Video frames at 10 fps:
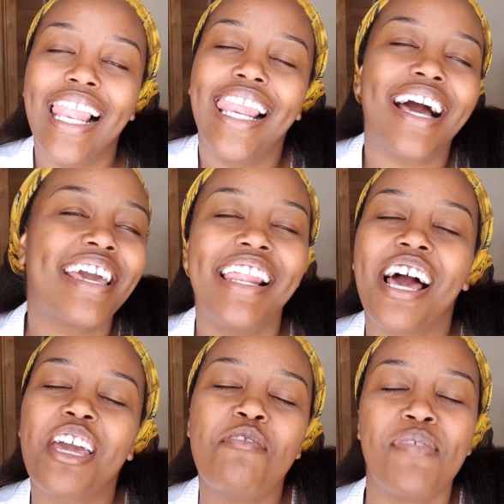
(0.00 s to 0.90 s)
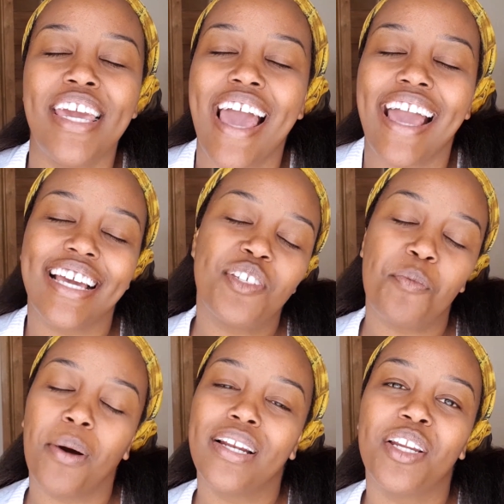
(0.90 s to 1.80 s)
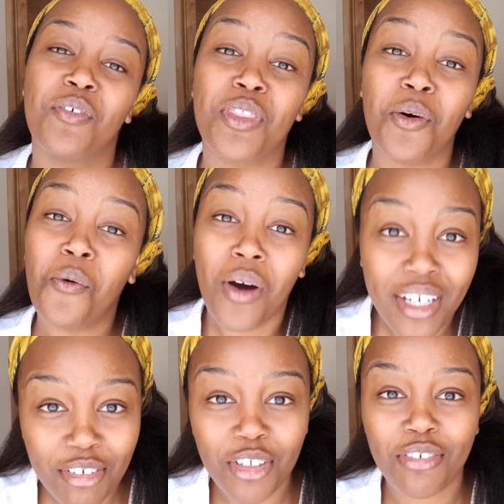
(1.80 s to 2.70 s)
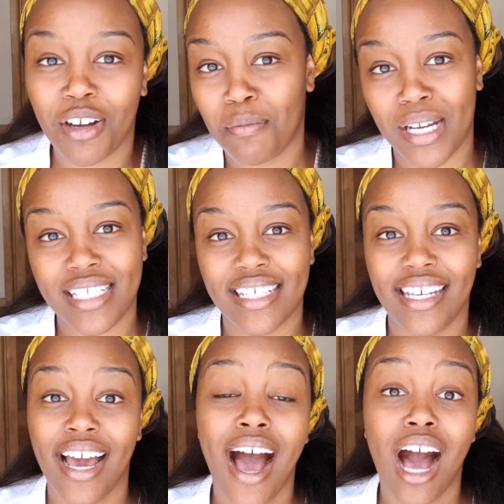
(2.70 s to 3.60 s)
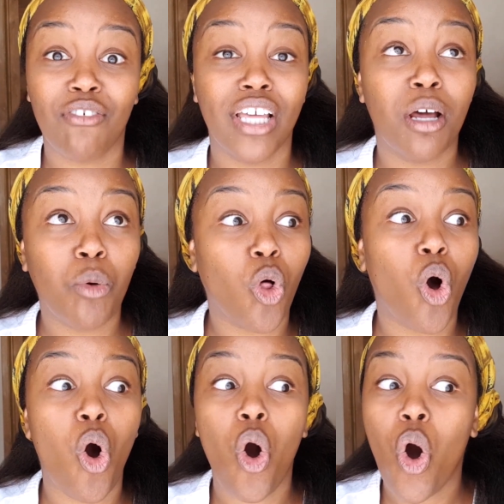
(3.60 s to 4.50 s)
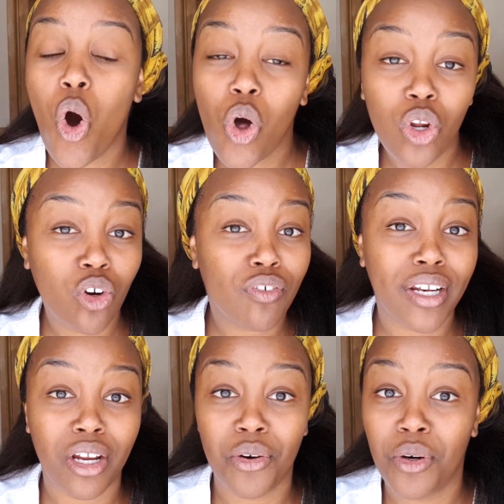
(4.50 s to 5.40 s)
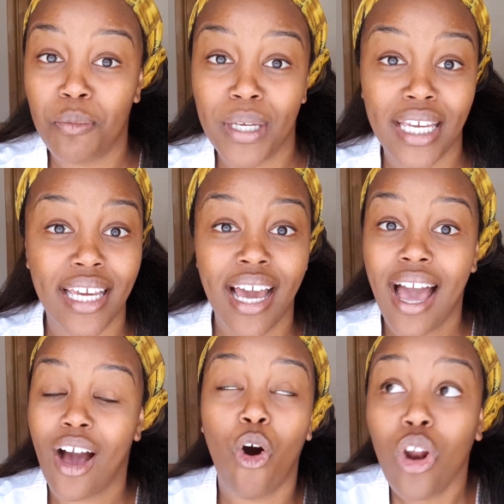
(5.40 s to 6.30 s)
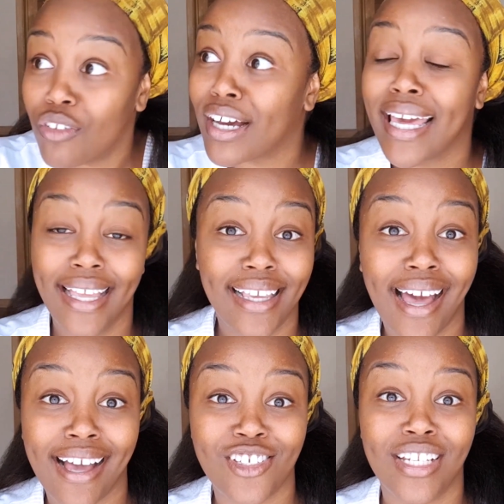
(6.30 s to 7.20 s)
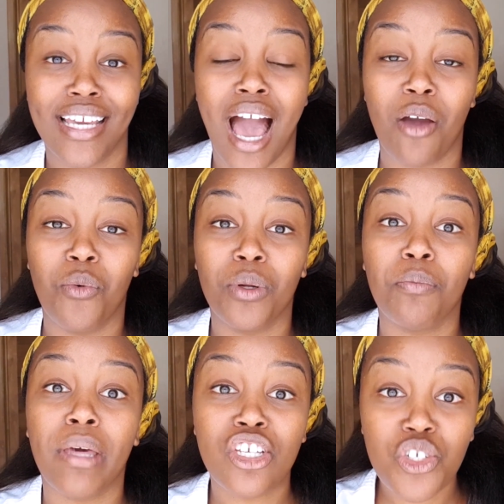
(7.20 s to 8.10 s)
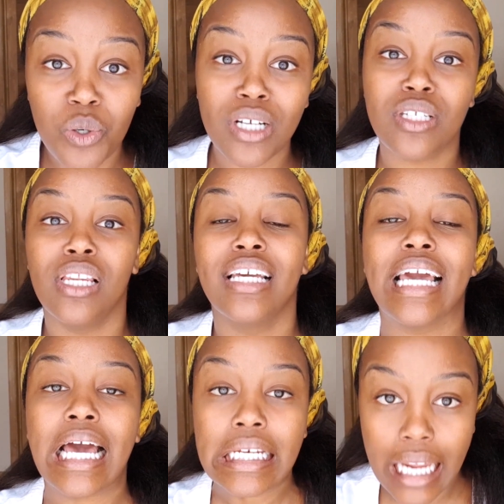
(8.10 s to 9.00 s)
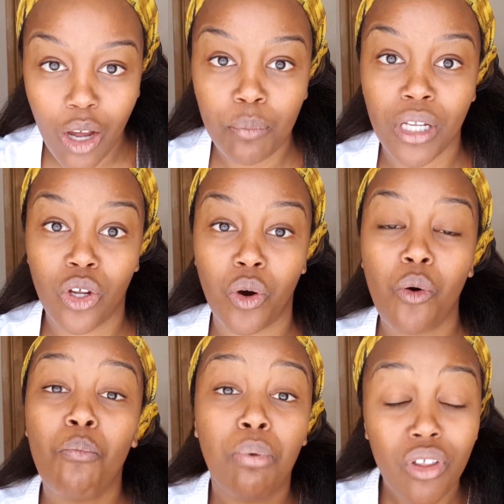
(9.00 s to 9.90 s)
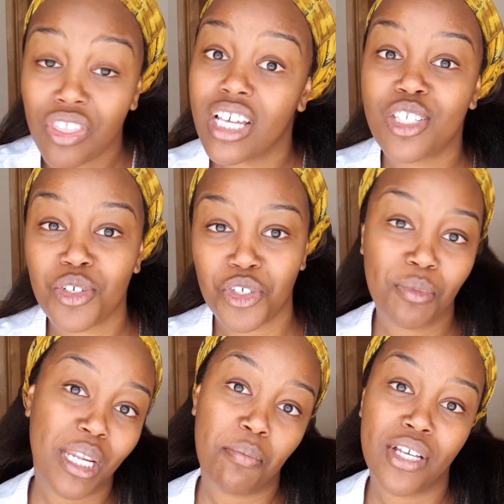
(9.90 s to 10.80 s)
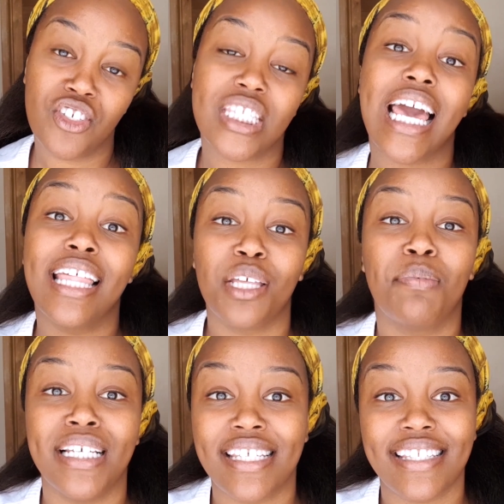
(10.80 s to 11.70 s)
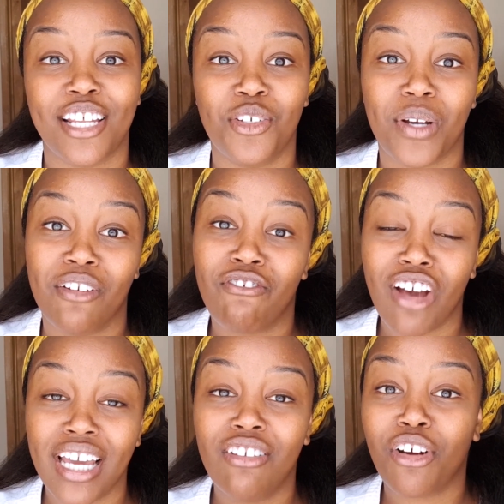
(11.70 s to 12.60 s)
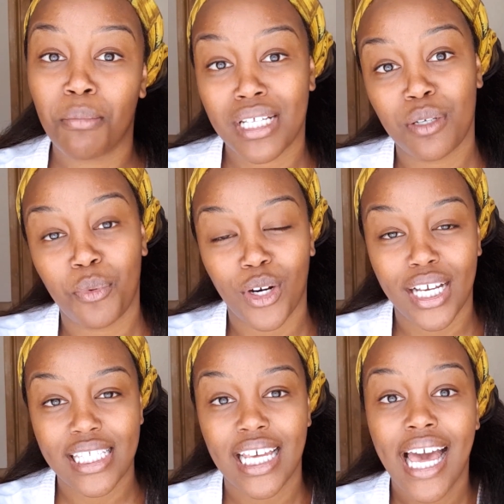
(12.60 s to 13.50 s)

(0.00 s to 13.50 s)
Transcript: Lucky me, I get to partner with a wonderful pharmacy available all over Nairobi, all over Kenya. Actually, I will make sure to link down below both their social media pages and the places that you can find Farmasi products